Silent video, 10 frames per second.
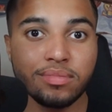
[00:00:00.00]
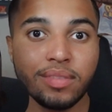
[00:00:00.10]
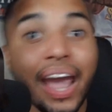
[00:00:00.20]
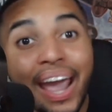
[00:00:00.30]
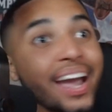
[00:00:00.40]

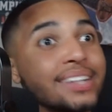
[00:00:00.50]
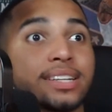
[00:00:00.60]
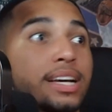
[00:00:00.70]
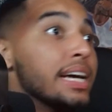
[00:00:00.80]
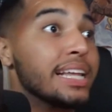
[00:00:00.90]
And
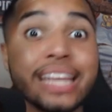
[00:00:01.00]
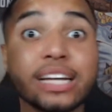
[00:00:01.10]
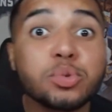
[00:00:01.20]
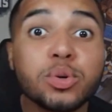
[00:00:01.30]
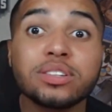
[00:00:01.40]

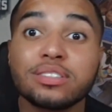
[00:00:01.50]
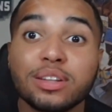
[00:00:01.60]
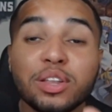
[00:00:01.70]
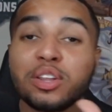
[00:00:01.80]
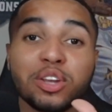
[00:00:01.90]
this was
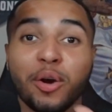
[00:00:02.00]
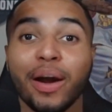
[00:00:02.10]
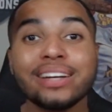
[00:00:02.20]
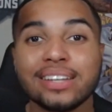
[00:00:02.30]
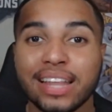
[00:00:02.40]
the
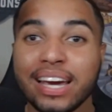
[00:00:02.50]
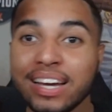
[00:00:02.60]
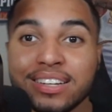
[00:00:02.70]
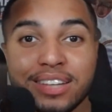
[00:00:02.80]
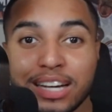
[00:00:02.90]
crazy thing
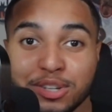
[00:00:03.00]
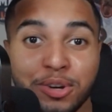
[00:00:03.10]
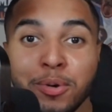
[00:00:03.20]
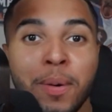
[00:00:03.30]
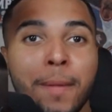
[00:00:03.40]
is
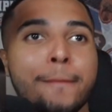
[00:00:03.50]
too,